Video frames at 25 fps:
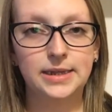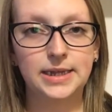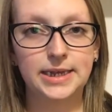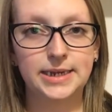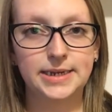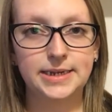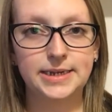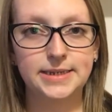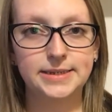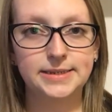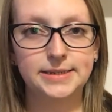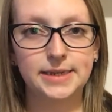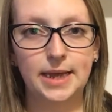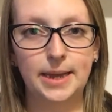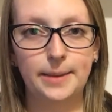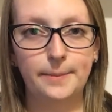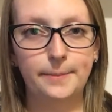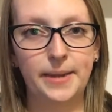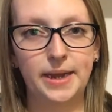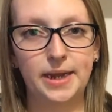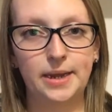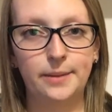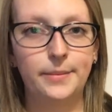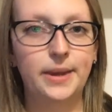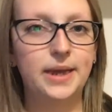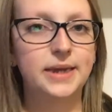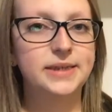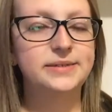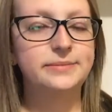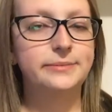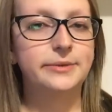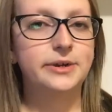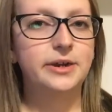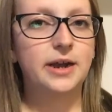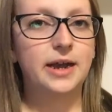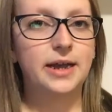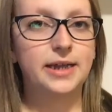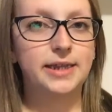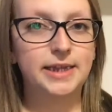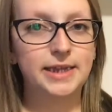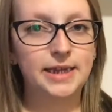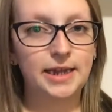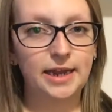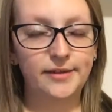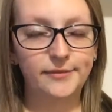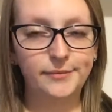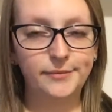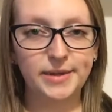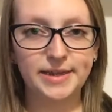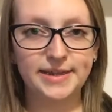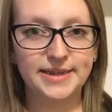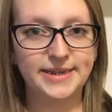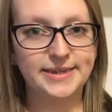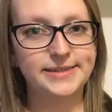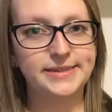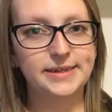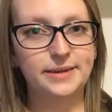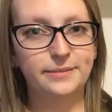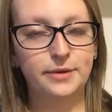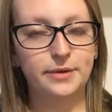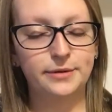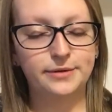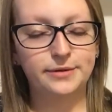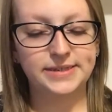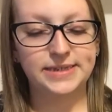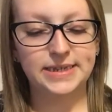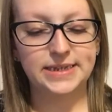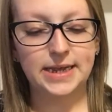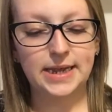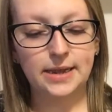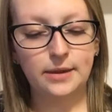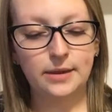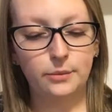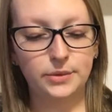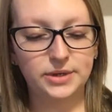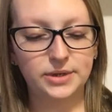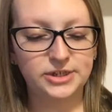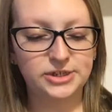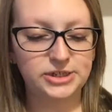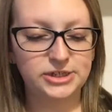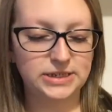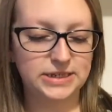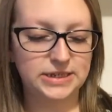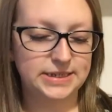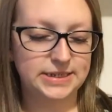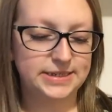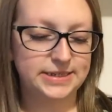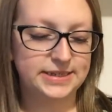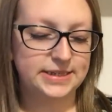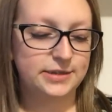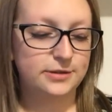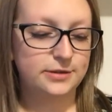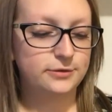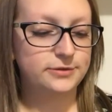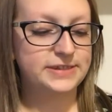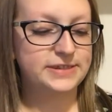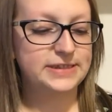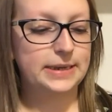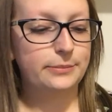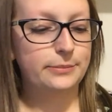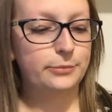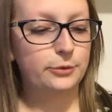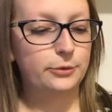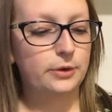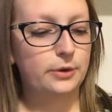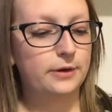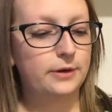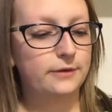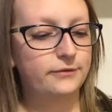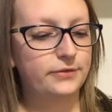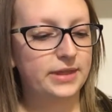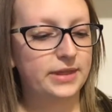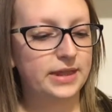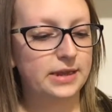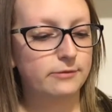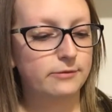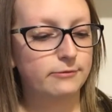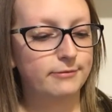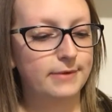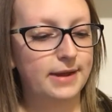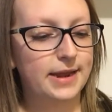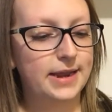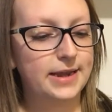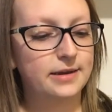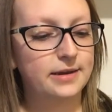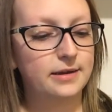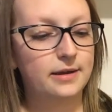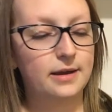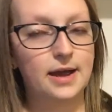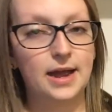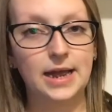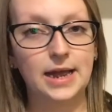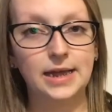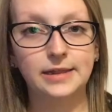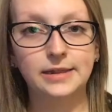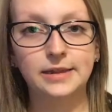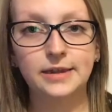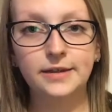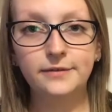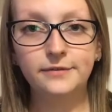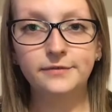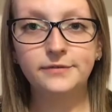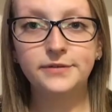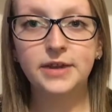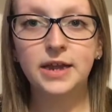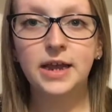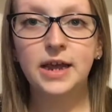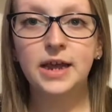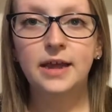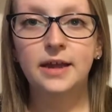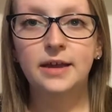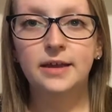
ladies at Mecca Maxima kindly gave me last time I was there which is a little sample of the Ren Eye Lift.